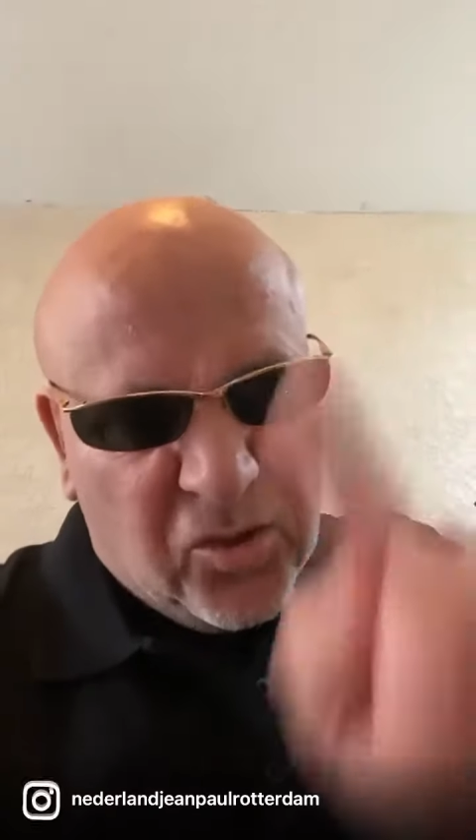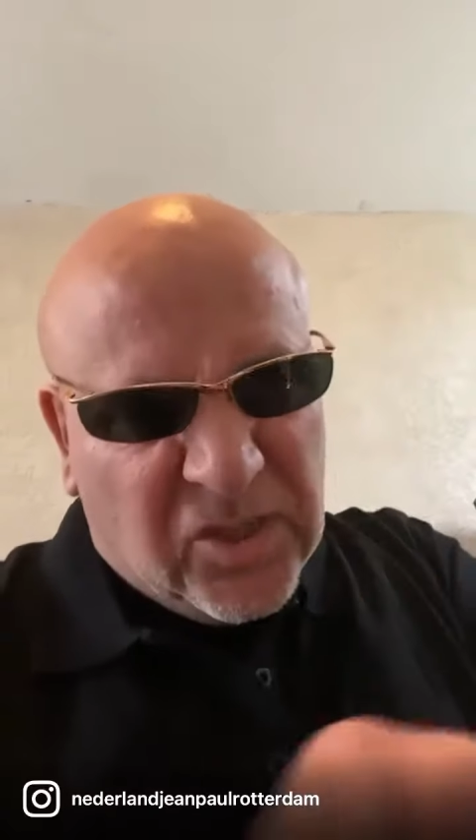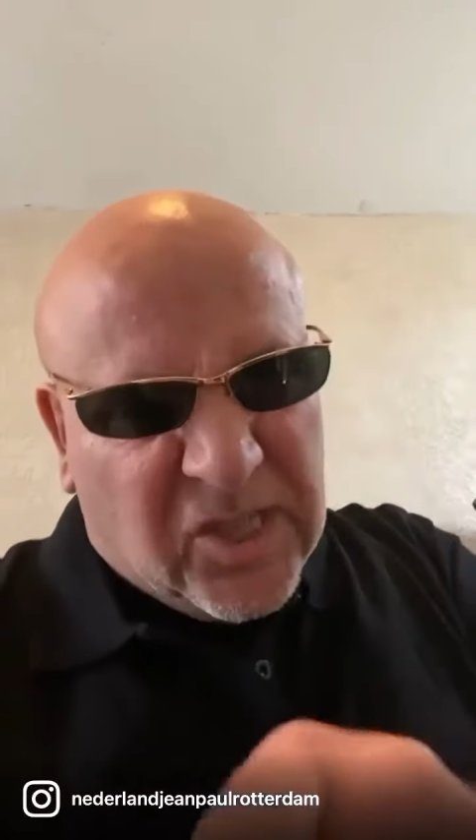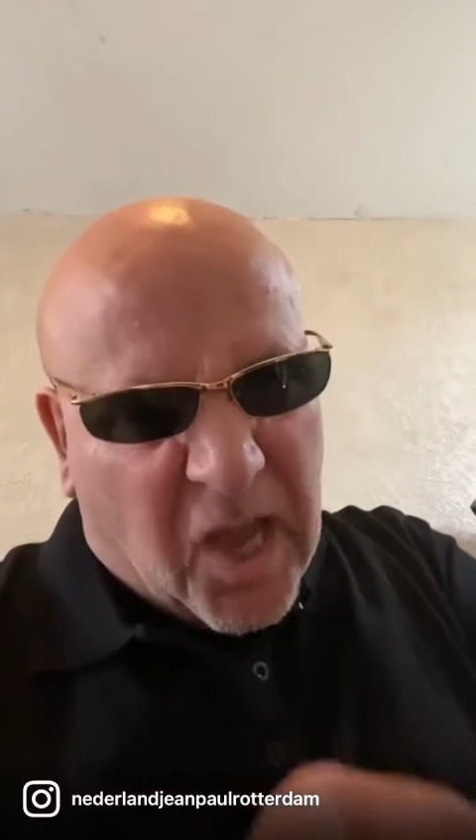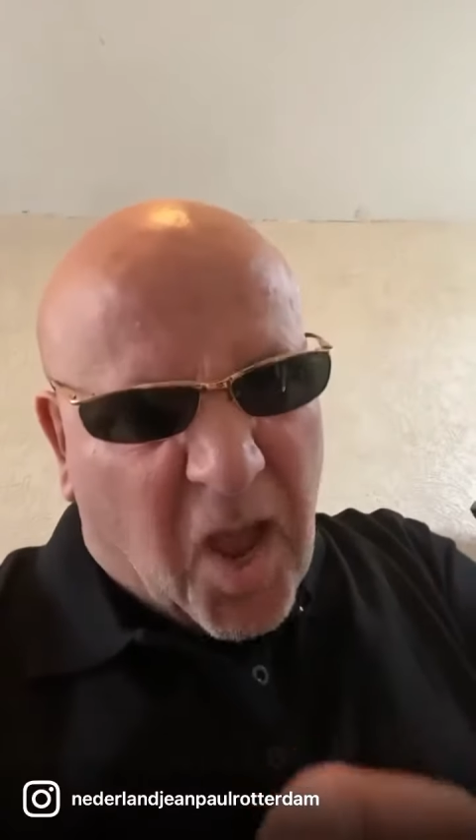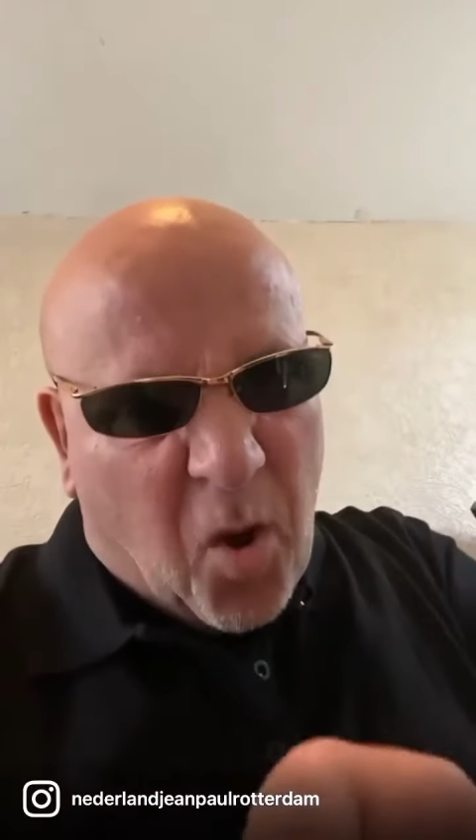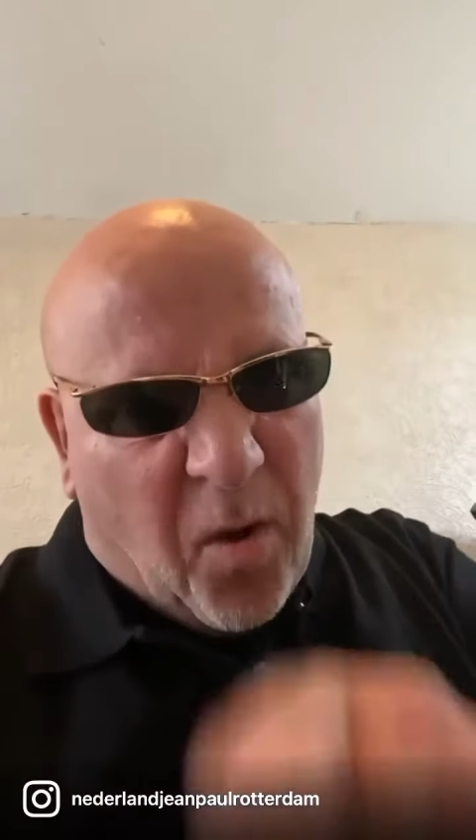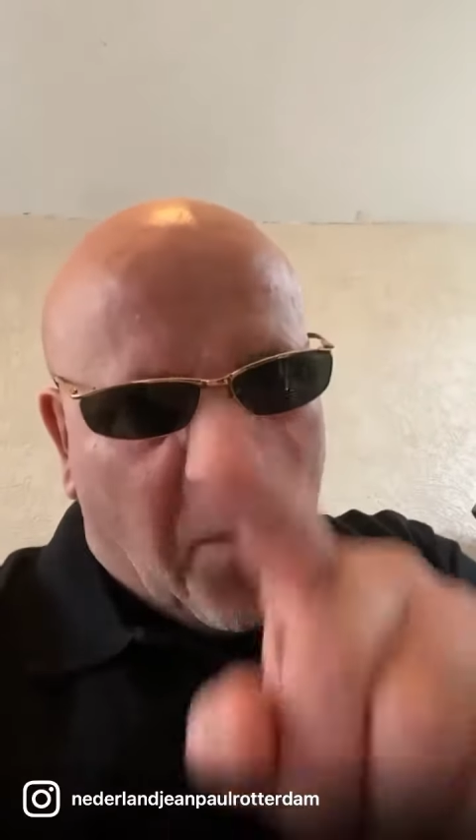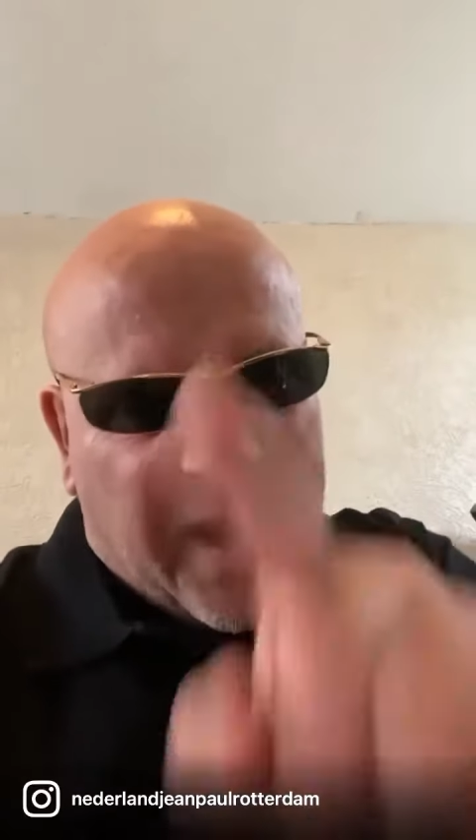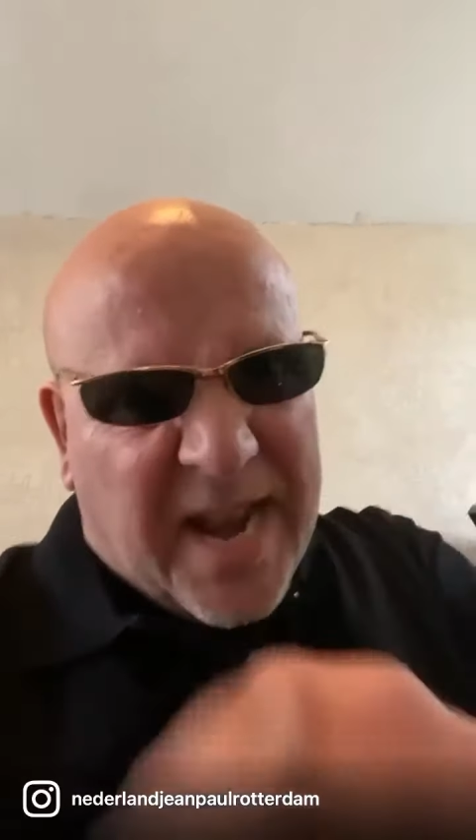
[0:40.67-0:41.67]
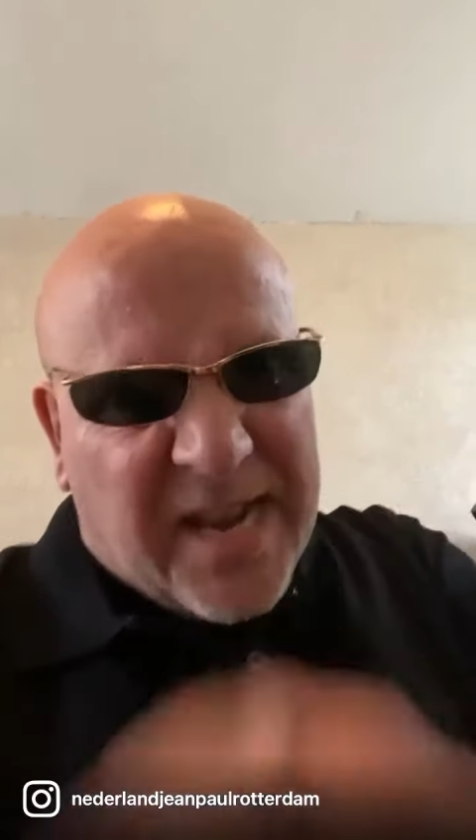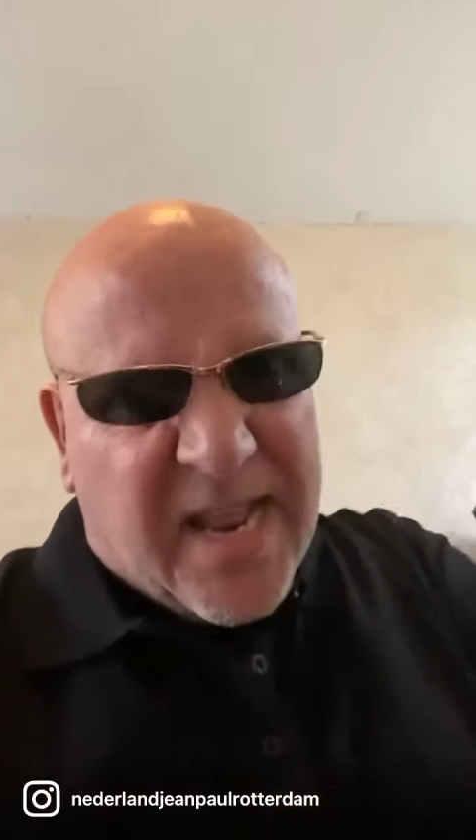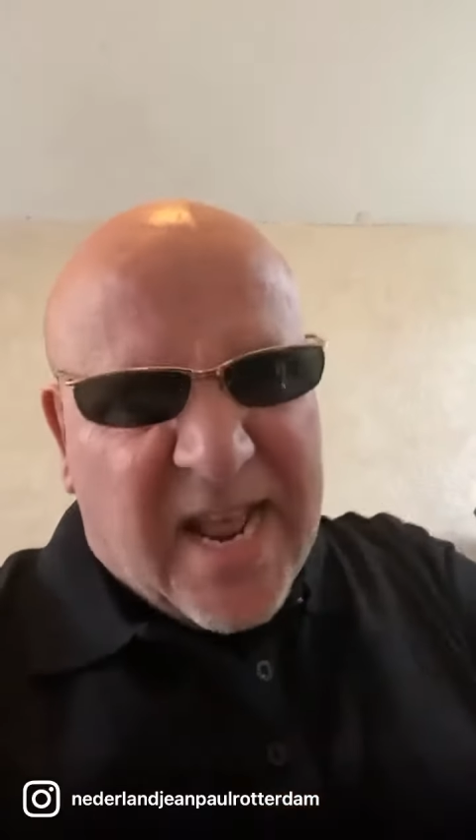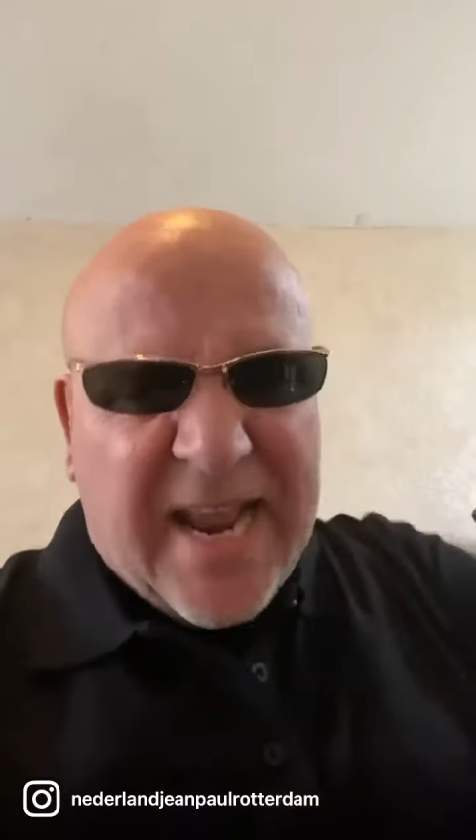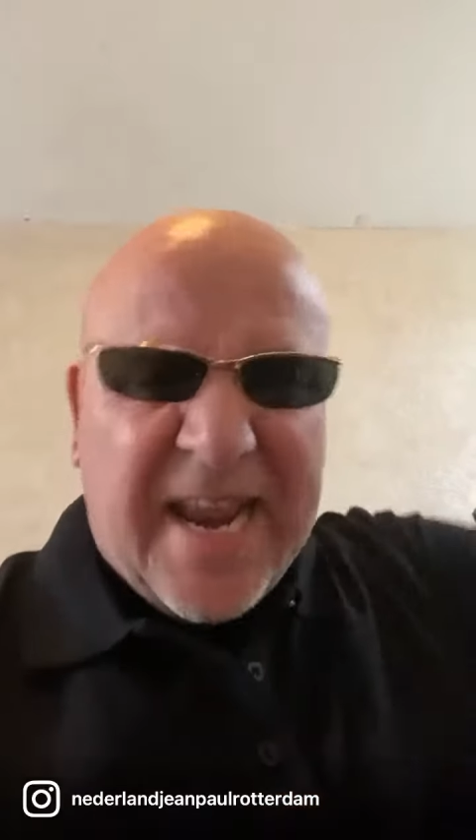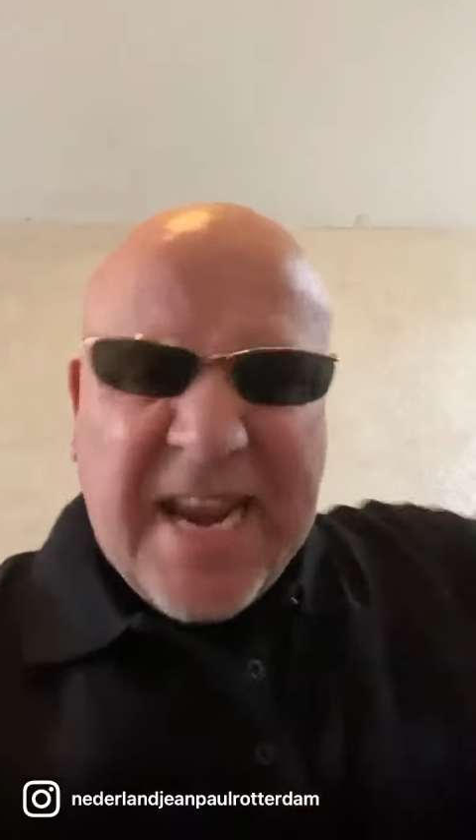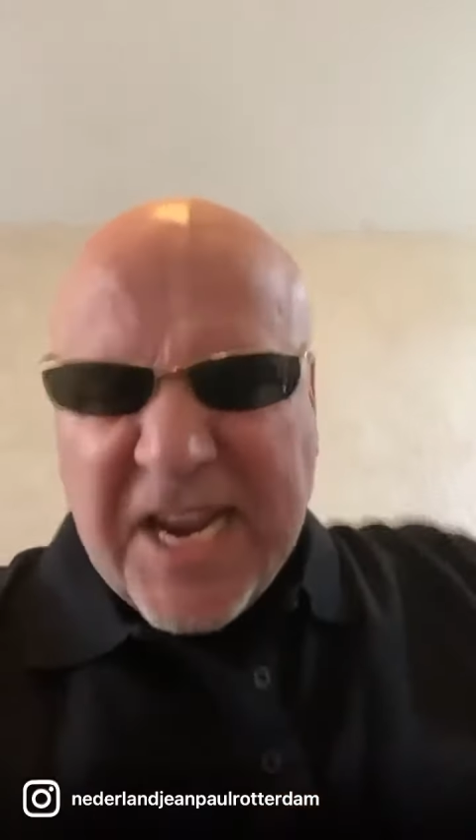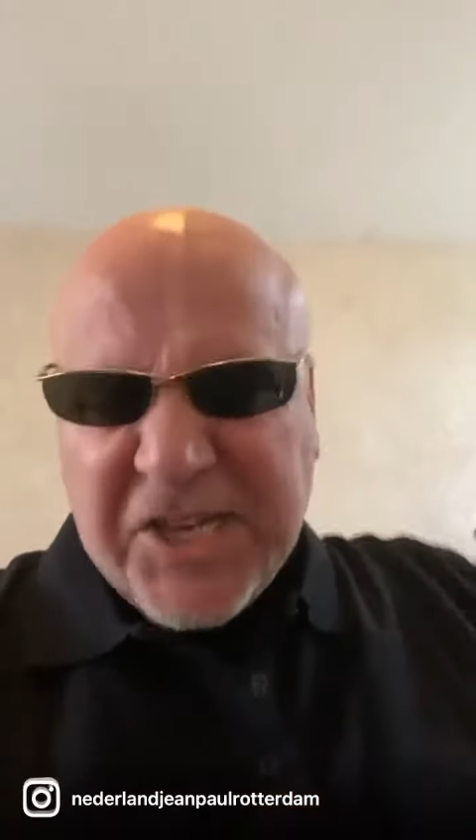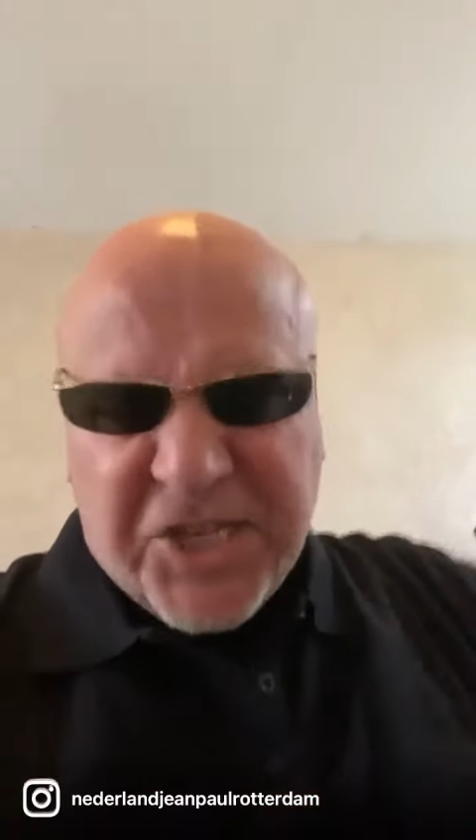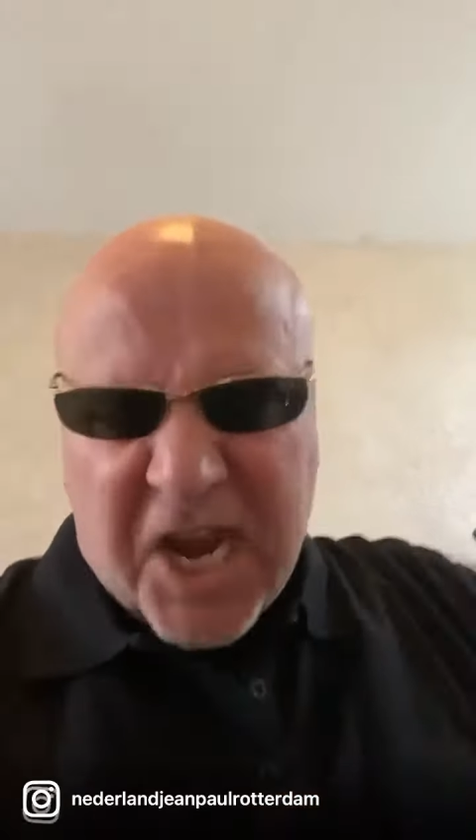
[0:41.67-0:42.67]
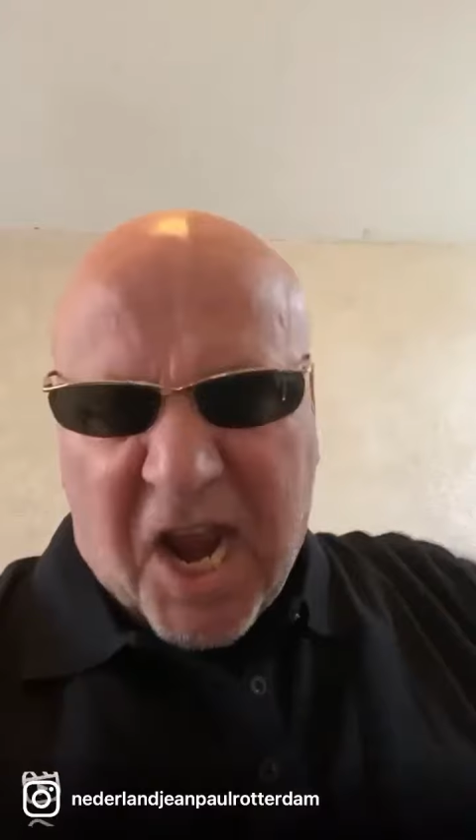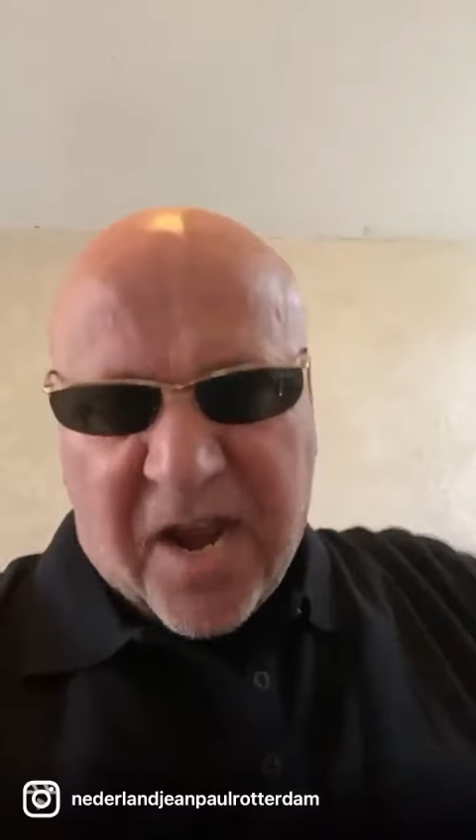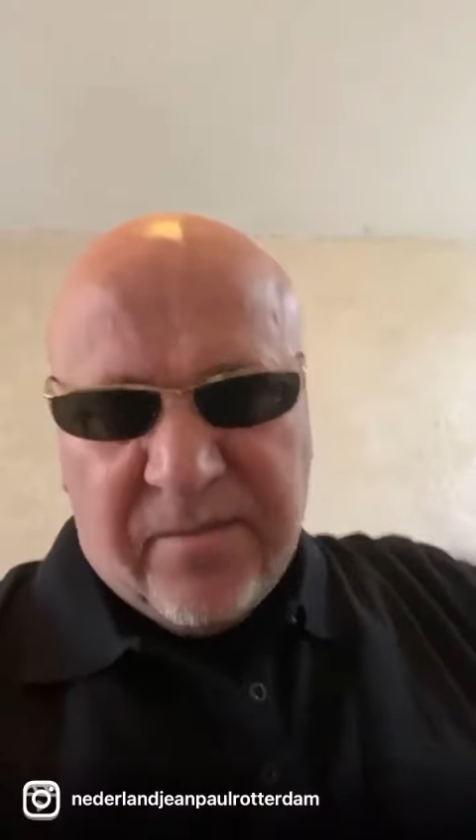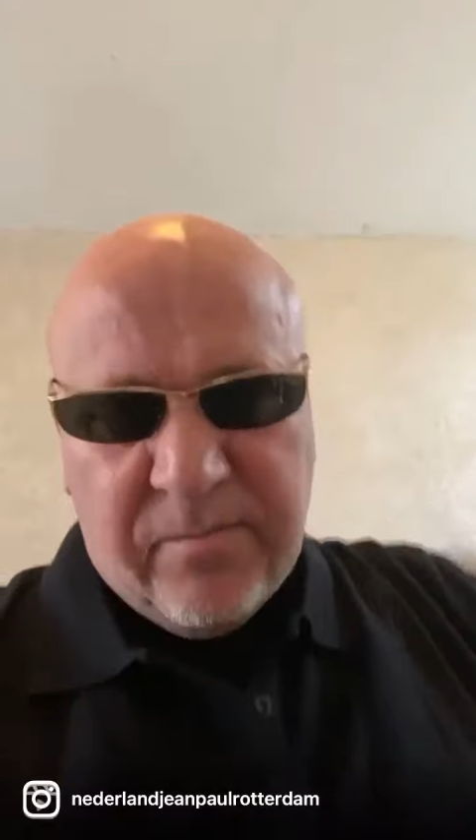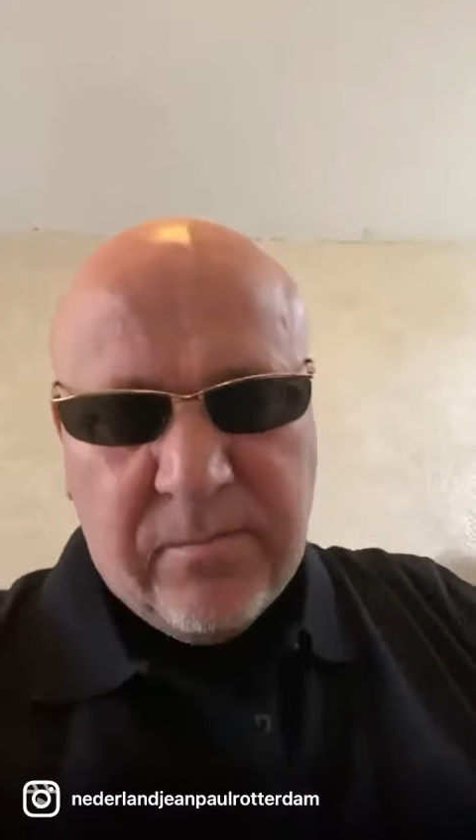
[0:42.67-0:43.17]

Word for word: Throw him in the ocean.